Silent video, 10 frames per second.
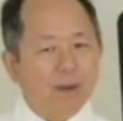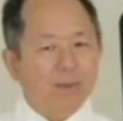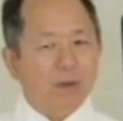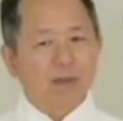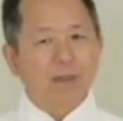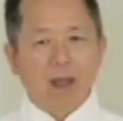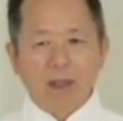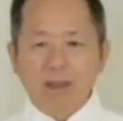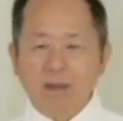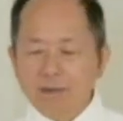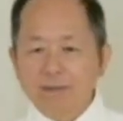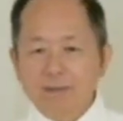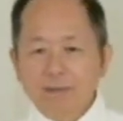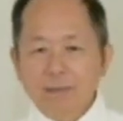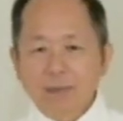Of course not.
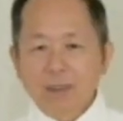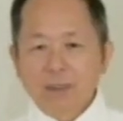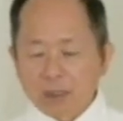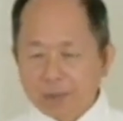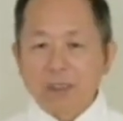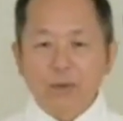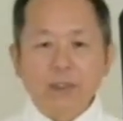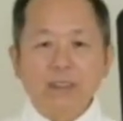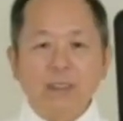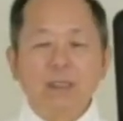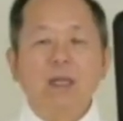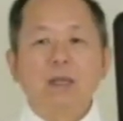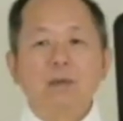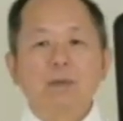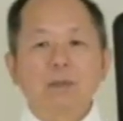So because reason
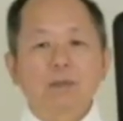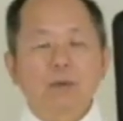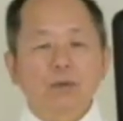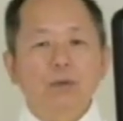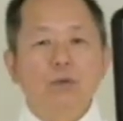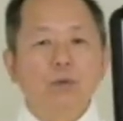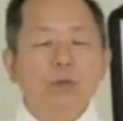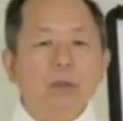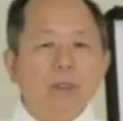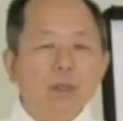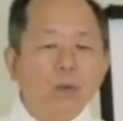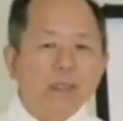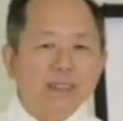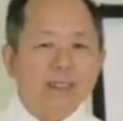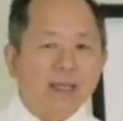to the
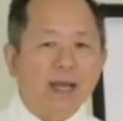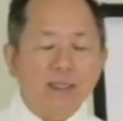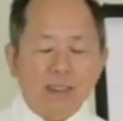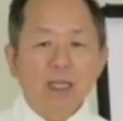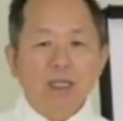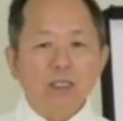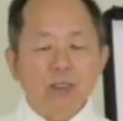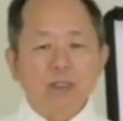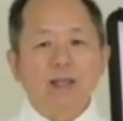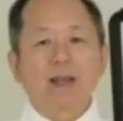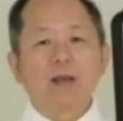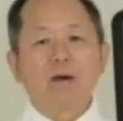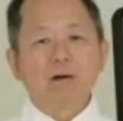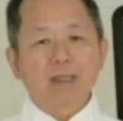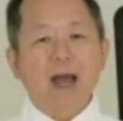Western science is to take a
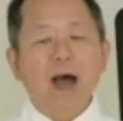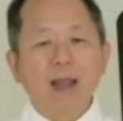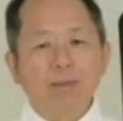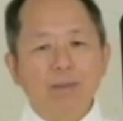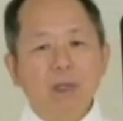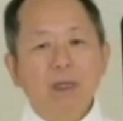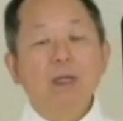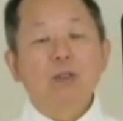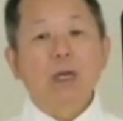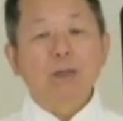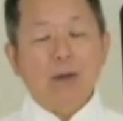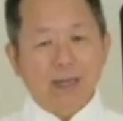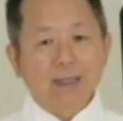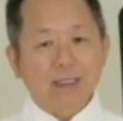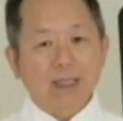long time try to
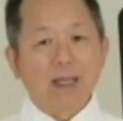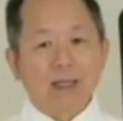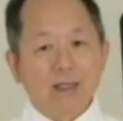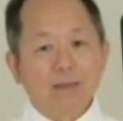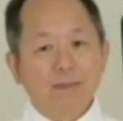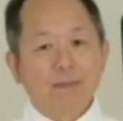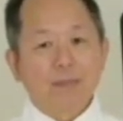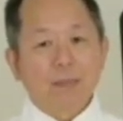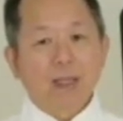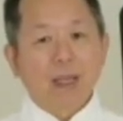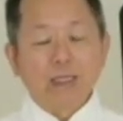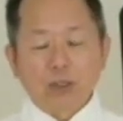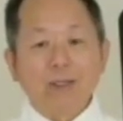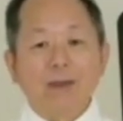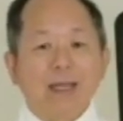understand and
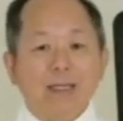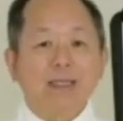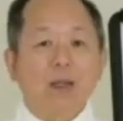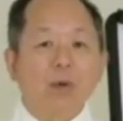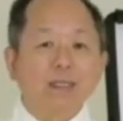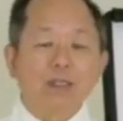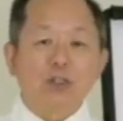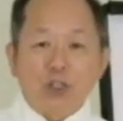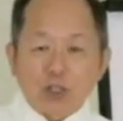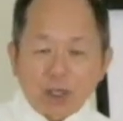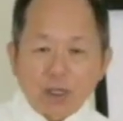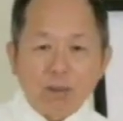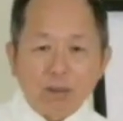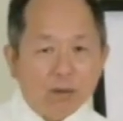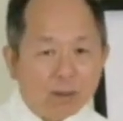try to understand what the qi
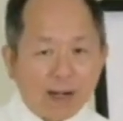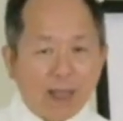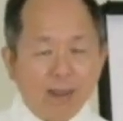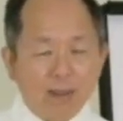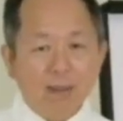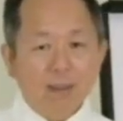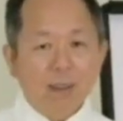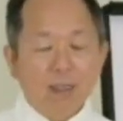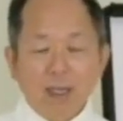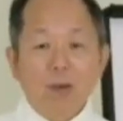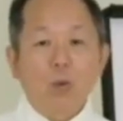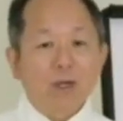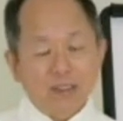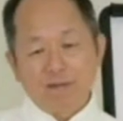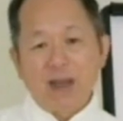channel look like and
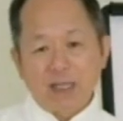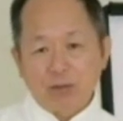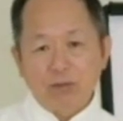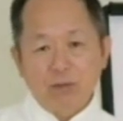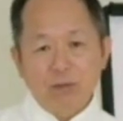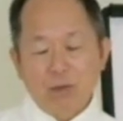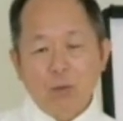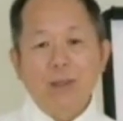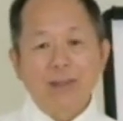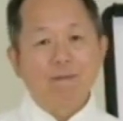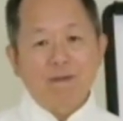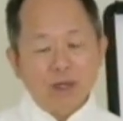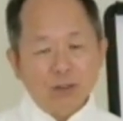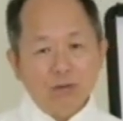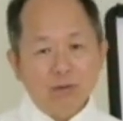what's the vessels, what their
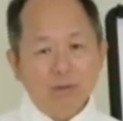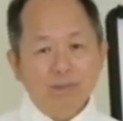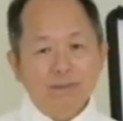function.